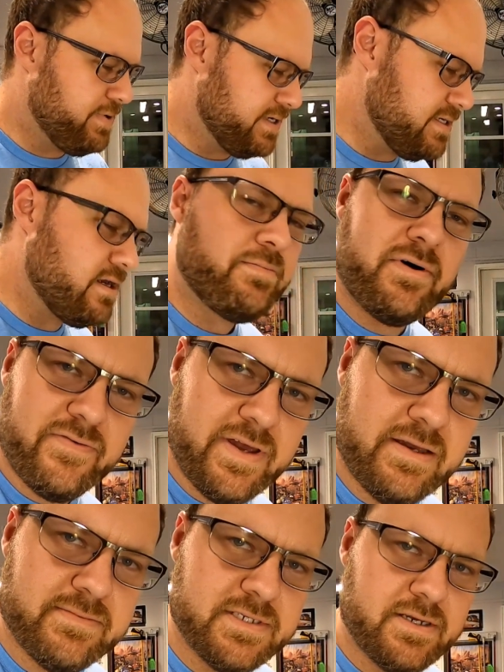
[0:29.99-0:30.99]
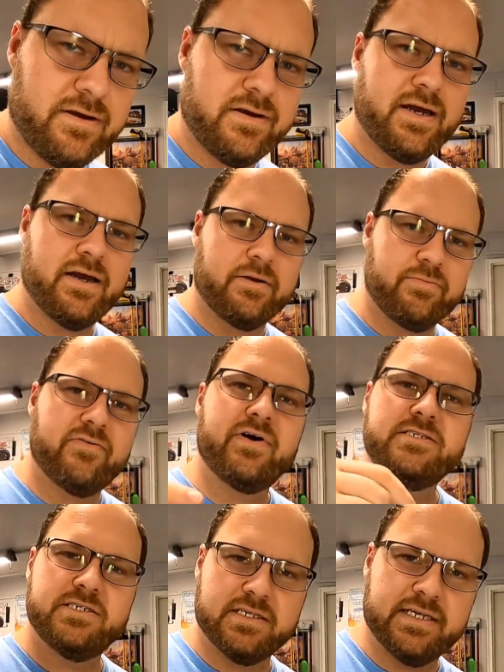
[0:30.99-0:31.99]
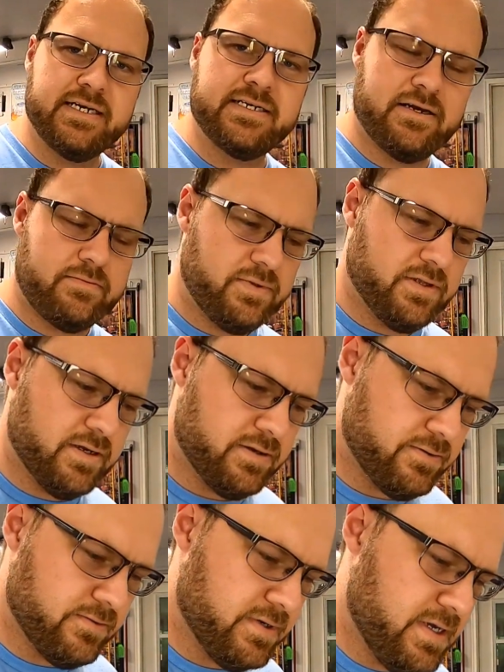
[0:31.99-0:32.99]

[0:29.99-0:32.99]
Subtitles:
picked it up off of Amazon. I can provide you a link down below.